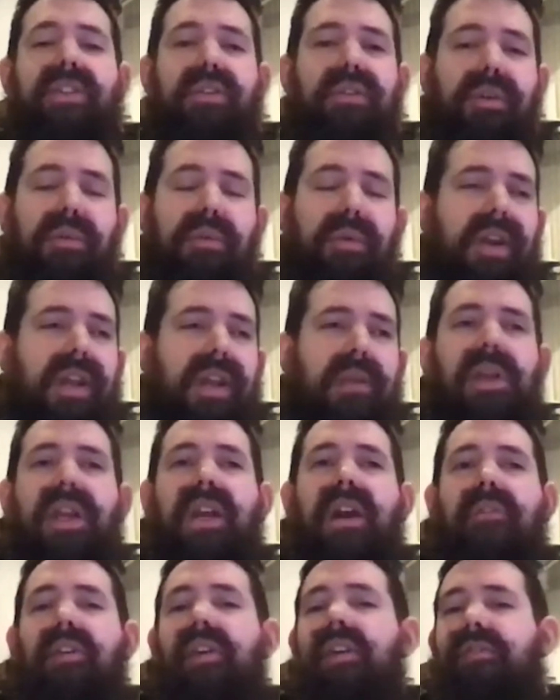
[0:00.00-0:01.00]
know that we're going to be
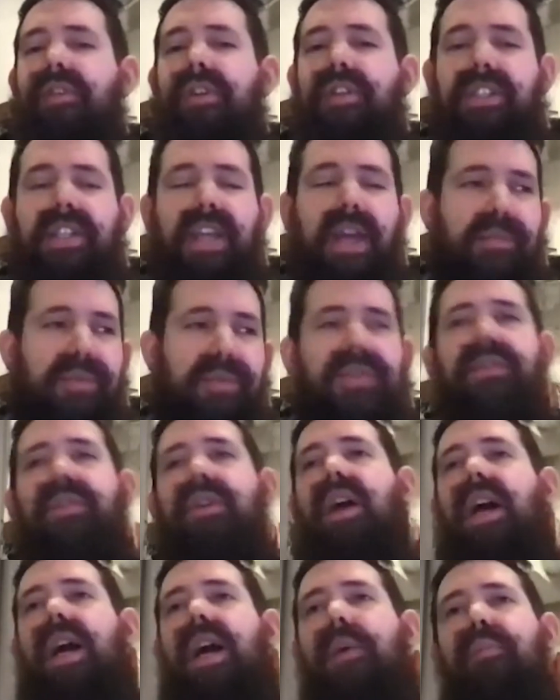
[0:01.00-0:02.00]
covering footsteps.
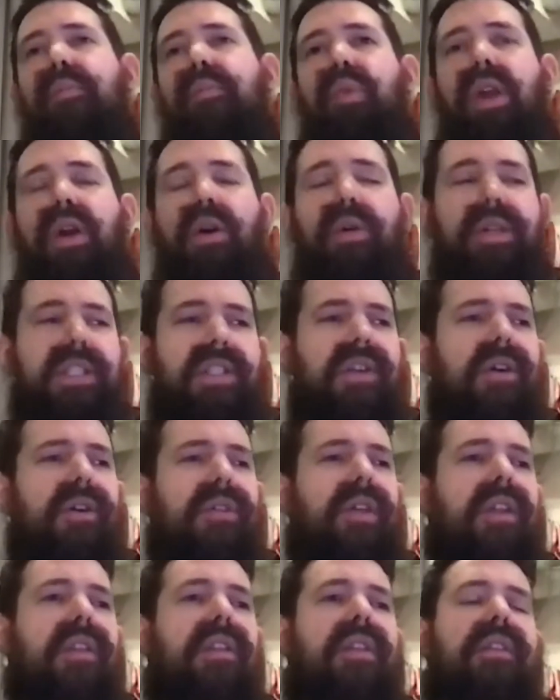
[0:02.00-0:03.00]
We always know
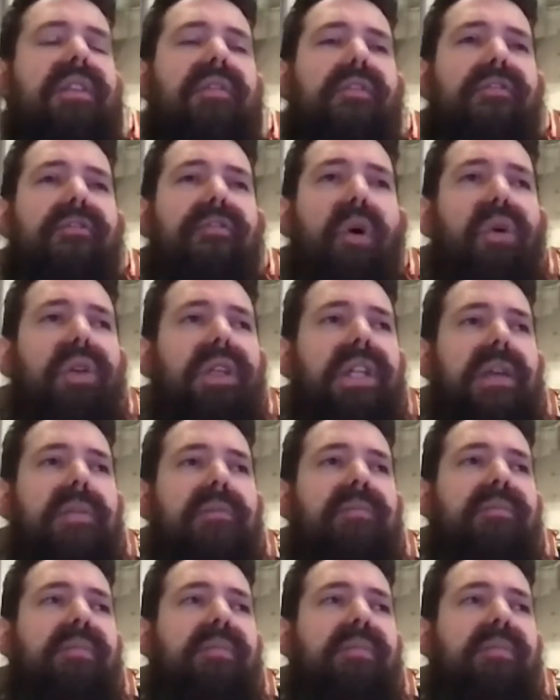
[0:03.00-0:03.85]
that Foley